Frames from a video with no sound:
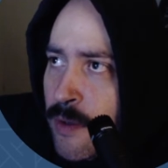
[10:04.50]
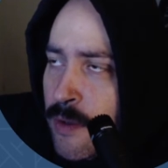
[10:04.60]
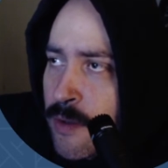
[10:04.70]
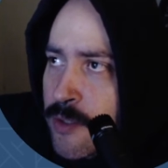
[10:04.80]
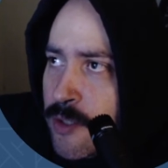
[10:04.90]

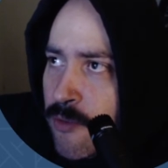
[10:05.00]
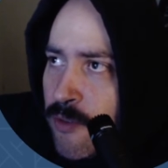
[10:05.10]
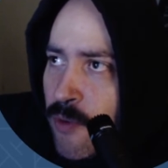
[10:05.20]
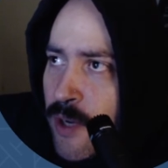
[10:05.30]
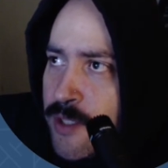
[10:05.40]
So if we
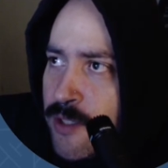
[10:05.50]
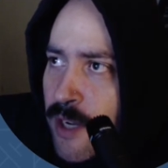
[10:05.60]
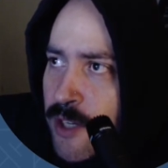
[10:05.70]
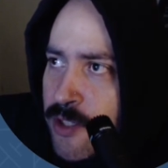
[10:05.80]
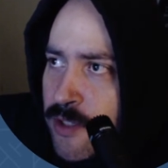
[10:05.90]
want to
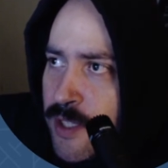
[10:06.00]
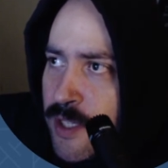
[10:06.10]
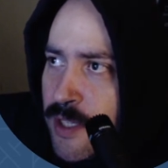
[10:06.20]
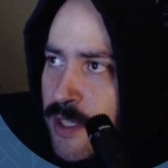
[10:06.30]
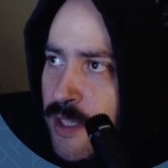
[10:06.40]
actually
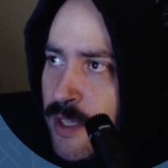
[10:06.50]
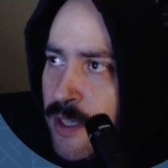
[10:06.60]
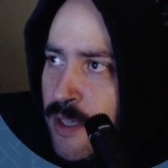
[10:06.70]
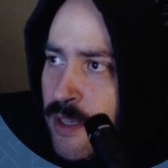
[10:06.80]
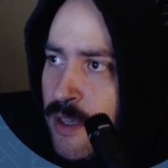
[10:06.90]

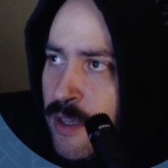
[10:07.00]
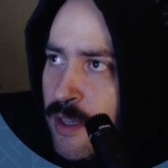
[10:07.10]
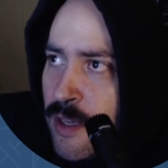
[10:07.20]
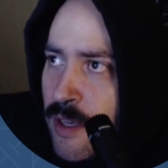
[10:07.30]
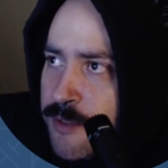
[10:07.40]

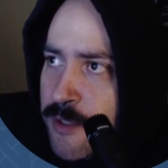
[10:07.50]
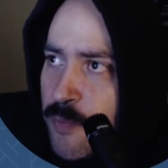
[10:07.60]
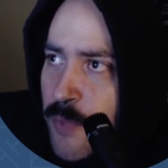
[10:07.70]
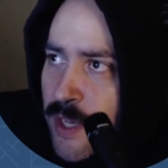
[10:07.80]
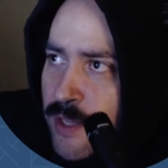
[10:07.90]

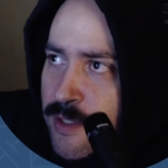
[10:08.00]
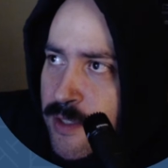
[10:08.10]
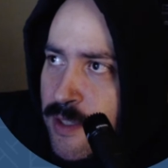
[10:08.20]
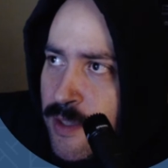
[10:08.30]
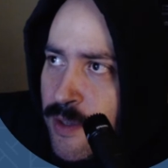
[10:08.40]
inspect
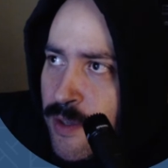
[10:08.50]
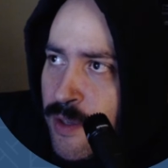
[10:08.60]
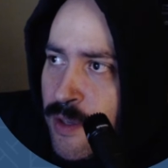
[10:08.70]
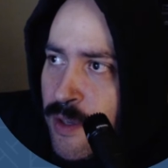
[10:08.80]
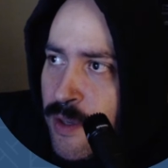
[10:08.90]

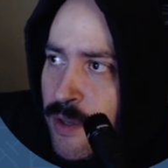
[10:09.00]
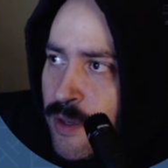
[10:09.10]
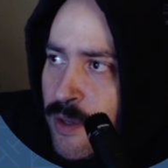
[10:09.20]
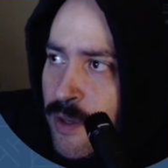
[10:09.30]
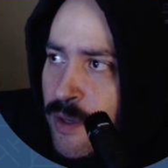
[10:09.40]

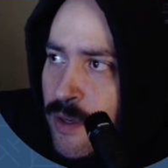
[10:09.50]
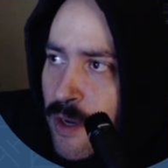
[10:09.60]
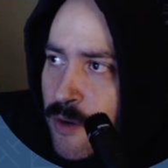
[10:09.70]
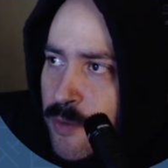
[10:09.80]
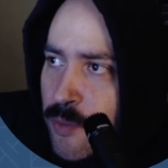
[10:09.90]
our
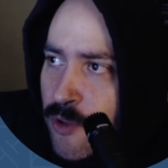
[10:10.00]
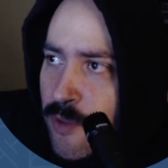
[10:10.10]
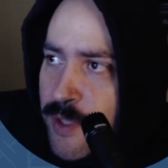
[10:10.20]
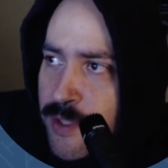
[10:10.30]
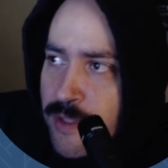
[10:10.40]

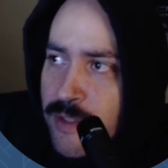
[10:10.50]
deployment,